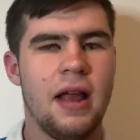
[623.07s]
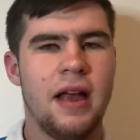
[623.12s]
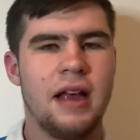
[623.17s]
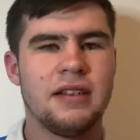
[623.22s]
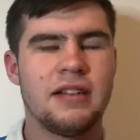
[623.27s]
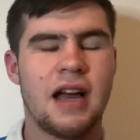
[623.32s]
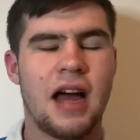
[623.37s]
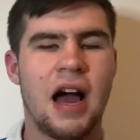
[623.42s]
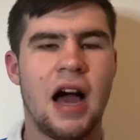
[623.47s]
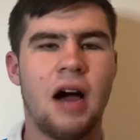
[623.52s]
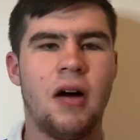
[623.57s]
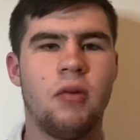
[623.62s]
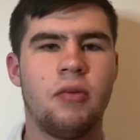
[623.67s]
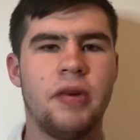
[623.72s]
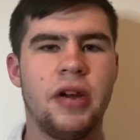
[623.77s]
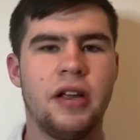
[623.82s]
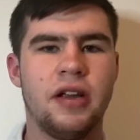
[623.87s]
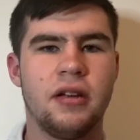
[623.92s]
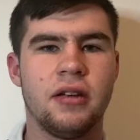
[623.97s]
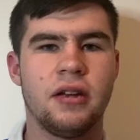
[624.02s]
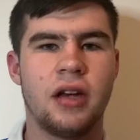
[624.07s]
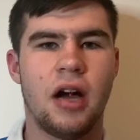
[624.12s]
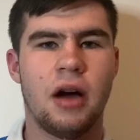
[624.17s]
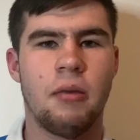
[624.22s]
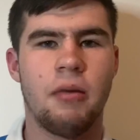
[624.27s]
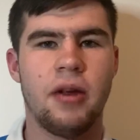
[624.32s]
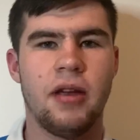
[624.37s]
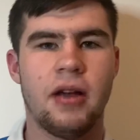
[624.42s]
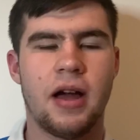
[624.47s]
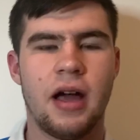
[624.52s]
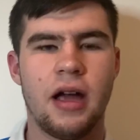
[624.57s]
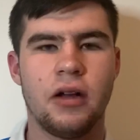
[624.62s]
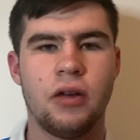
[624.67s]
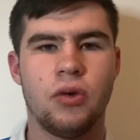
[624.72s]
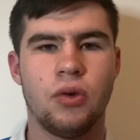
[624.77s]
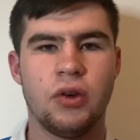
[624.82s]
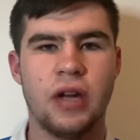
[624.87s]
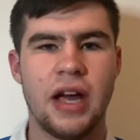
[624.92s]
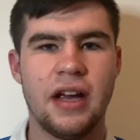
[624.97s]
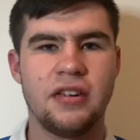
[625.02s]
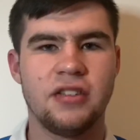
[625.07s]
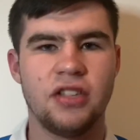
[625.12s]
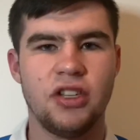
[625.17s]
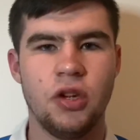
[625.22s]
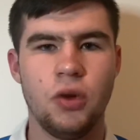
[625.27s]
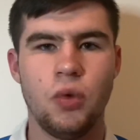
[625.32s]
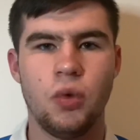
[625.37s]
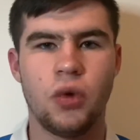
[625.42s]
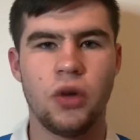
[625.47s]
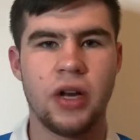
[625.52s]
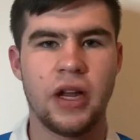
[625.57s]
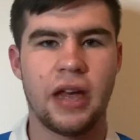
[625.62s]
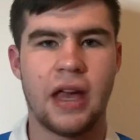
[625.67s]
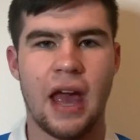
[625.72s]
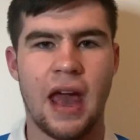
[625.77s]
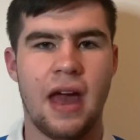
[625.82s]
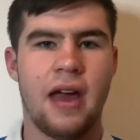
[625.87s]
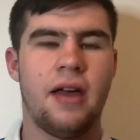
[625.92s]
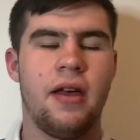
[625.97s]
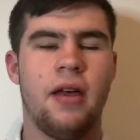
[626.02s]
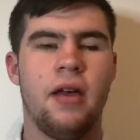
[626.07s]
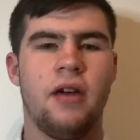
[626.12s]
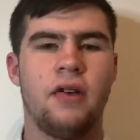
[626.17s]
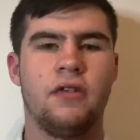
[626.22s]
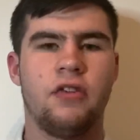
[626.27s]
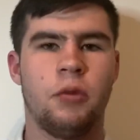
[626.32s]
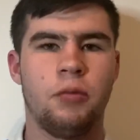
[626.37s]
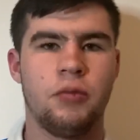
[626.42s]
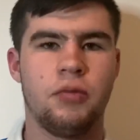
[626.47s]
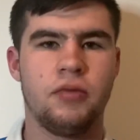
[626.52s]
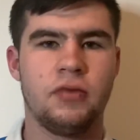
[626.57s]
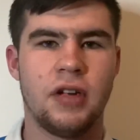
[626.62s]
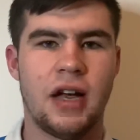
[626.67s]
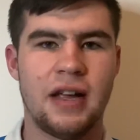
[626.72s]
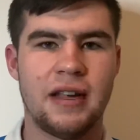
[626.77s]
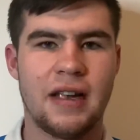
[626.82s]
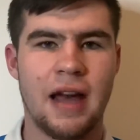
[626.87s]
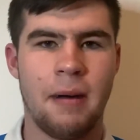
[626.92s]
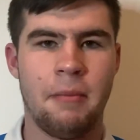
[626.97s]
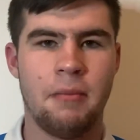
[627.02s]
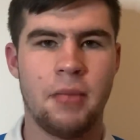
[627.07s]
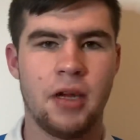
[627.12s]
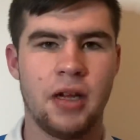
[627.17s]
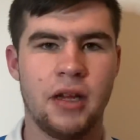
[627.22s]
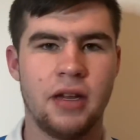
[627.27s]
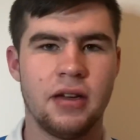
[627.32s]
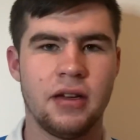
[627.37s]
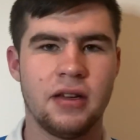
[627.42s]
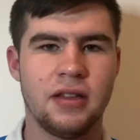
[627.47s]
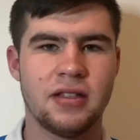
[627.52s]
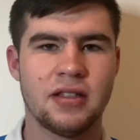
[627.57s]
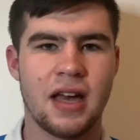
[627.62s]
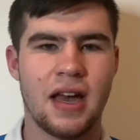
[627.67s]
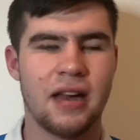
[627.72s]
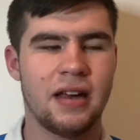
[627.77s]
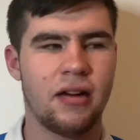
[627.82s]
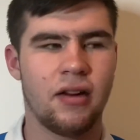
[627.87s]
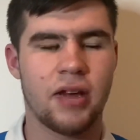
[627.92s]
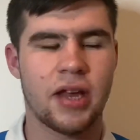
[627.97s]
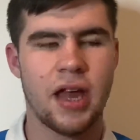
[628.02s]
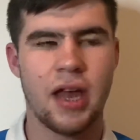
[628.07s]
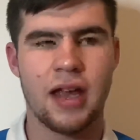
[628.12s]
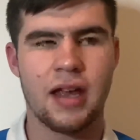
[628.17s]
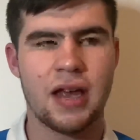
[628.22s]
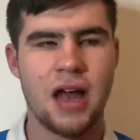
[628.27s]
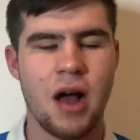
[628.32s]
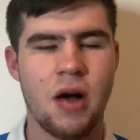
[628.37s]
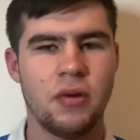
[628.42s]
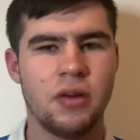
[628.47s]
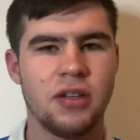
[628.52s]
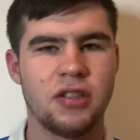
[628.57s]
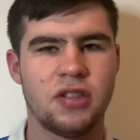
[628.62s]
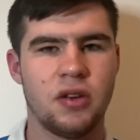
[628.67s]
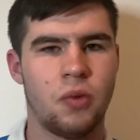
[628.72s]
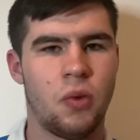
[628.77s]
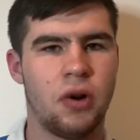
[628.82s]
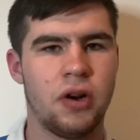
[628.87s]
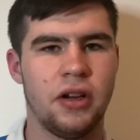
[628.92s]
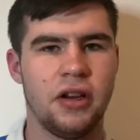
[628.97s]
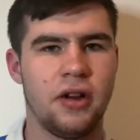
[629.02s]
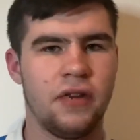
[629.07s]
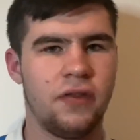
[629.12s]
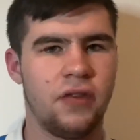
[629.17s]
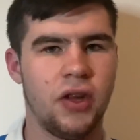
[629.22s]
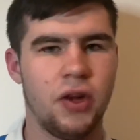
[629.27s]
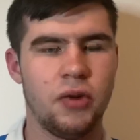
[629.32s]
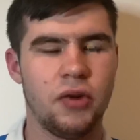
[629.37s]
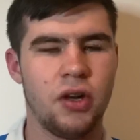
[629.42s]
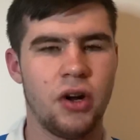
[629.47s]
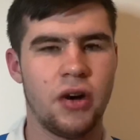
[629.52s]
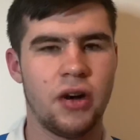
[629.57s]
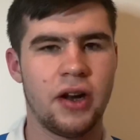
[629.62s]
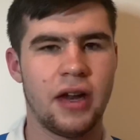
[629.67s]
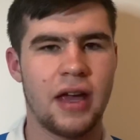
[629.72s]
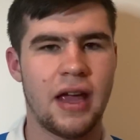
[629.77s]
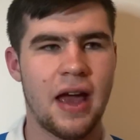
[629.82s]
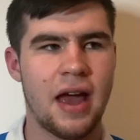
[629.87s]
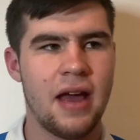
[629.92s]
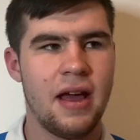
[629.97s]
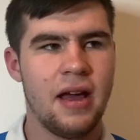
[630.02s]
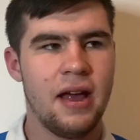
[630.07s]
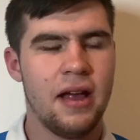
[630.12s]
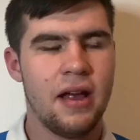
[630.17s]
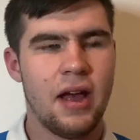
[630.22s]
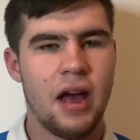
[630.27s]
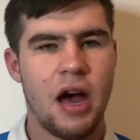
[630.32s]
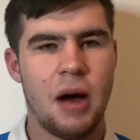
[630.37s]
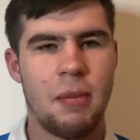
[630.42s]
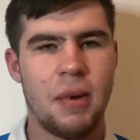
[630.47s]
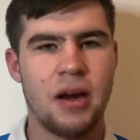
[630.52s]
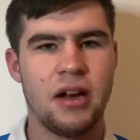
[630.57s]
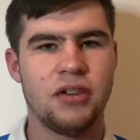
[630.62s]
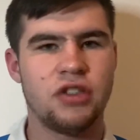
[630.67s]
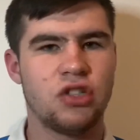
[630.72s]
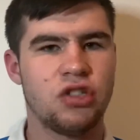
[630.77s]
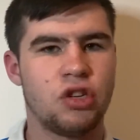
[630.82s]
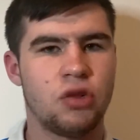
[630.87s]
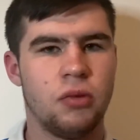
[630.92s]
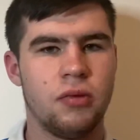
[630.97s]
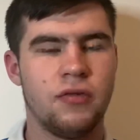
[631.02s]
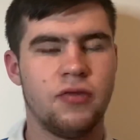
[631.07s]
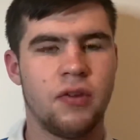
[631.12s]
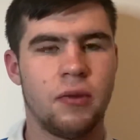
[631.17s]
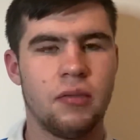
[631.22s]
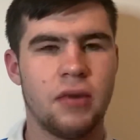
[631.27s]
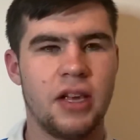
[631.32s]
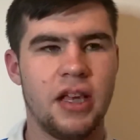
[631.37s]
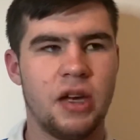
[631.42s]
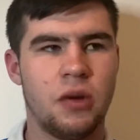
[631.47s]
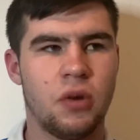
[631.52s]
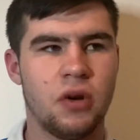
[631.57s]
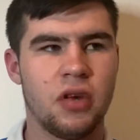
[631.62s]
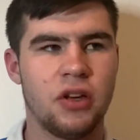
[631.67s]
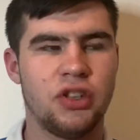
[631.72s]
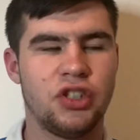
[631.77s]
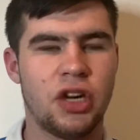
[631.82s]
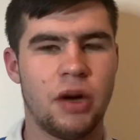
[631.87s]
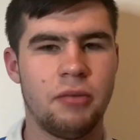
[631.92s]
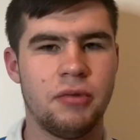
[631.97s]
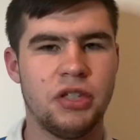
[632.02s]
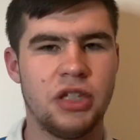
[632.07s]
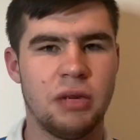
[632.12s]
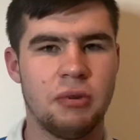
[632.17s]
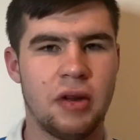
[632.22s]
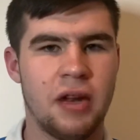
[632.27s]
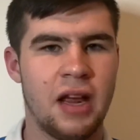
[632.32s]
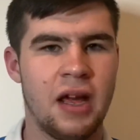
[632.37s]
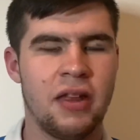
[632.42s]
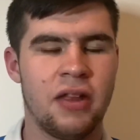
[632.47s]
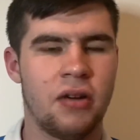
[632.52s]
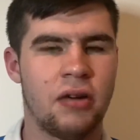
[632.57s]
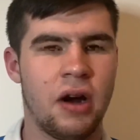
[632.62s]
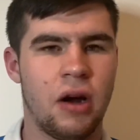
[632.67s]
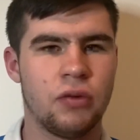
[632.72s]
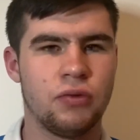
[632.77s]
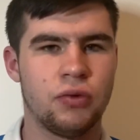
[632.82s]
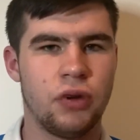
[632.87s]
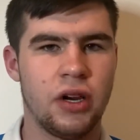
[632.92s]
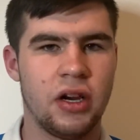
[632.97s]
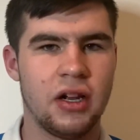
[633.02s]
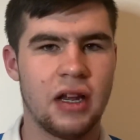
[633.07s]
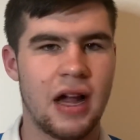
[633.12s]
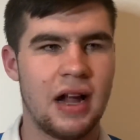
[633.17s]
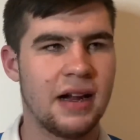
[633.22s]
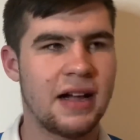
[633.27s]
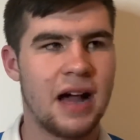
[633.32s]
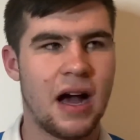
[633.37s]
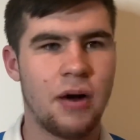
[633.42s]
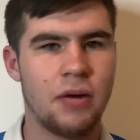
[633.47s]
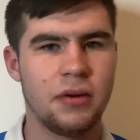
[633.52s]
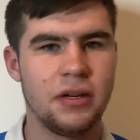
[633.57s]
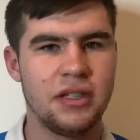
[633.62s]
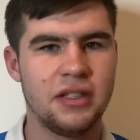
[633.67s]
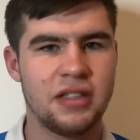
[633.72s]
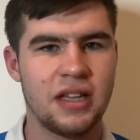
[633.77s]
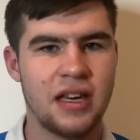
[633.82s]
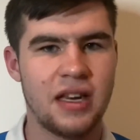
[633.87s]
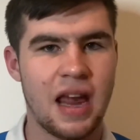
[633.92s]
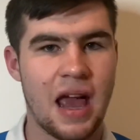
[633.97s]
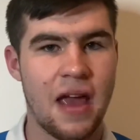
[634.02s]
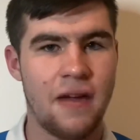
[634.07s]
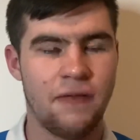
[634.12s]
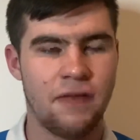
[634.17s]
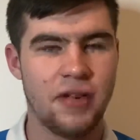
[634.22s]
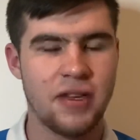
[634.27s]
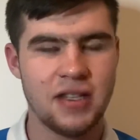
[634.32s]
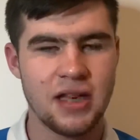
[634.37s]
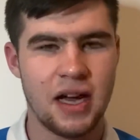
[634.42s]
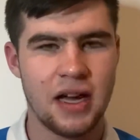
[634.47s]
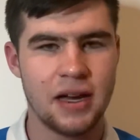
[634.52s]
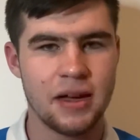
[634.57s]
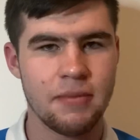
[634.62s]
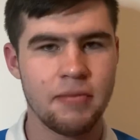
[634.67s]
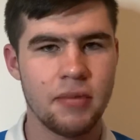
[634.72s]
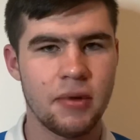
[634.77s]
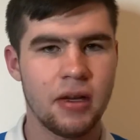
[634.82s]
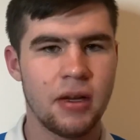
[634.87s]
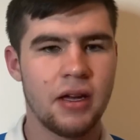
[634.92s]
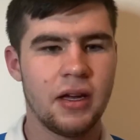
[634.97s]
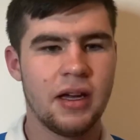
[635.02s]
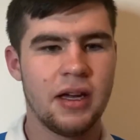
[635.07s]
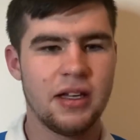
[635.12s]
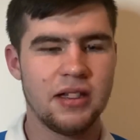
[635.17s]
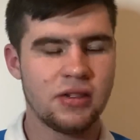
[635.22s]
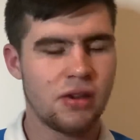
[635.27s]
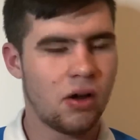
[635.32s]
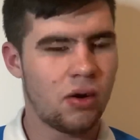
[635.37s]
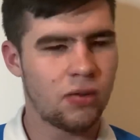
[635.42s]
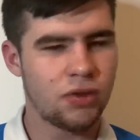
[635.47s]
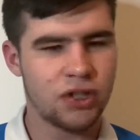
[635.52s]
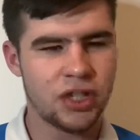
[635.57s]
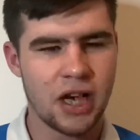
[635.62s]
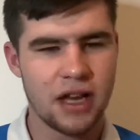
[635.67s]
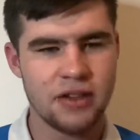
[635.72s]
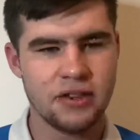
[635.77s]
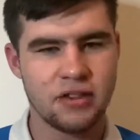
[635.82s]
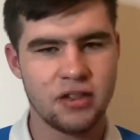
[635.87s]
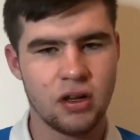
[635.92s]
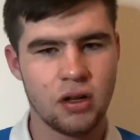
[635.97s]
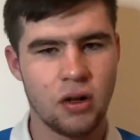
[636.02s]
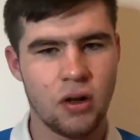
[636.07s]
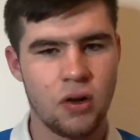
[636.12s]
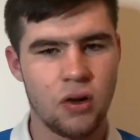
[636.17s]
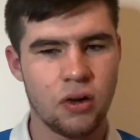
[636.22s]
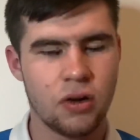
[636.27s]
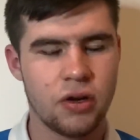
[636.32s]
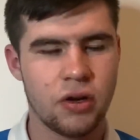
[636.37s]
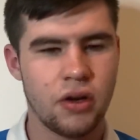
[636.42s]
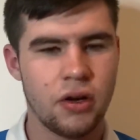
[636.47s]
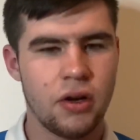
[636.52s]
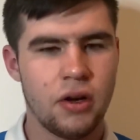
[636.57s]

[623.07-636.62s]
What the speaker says: it's like how many like good eggs are you going to get from like gambling? It's like, okay, Cowleys are one in a few. You're not going to get a manager to come from League One and Championship and hit the ground running like Cowleys did every time. It's all chance and luck.